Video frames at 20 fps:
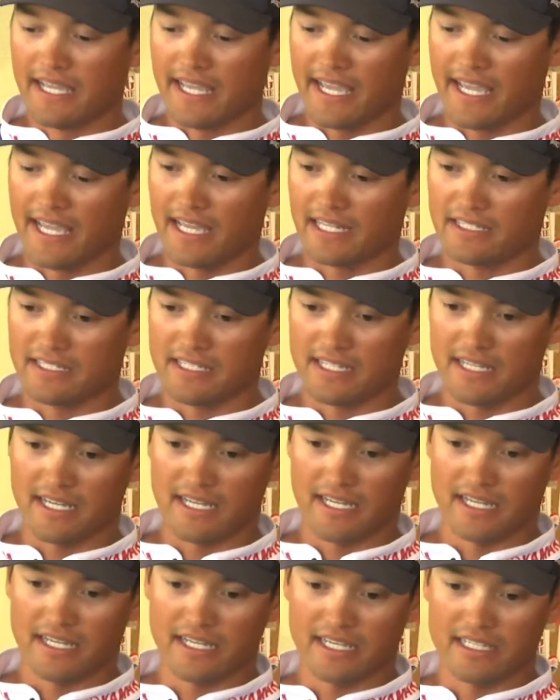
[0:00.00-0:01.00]
and
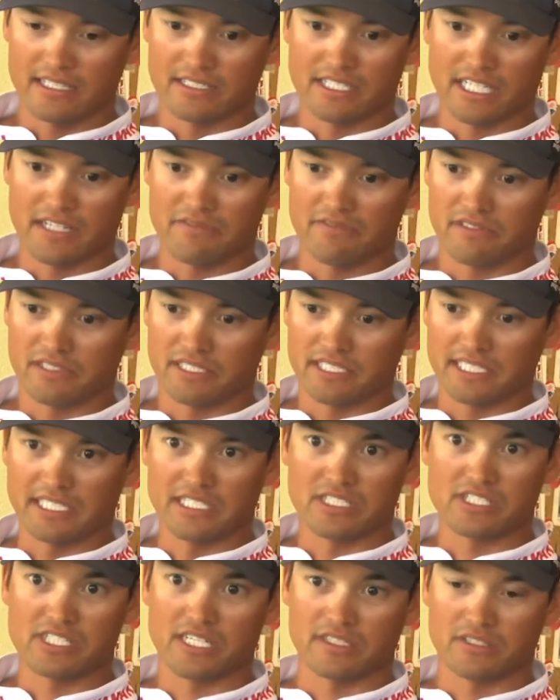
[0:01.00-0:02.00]
definitely need
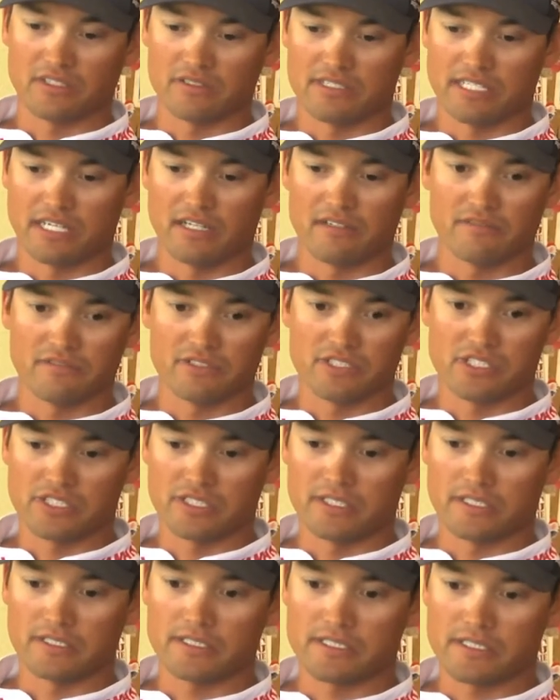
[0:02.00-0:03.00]
to check those out for
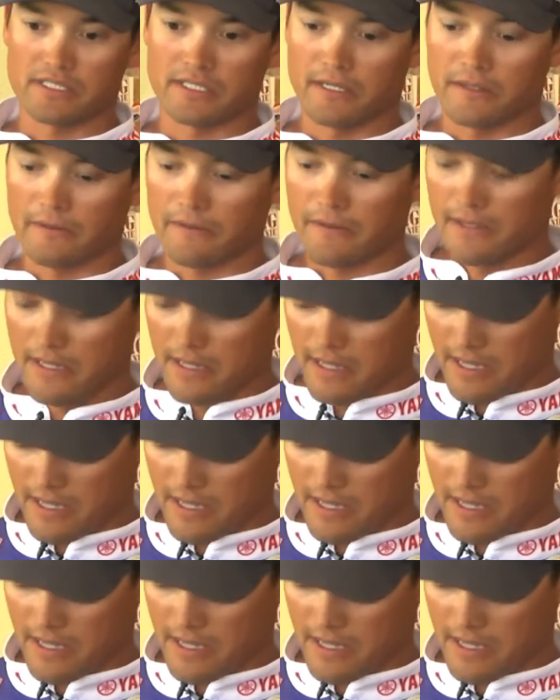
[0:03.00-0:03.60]
sure. So.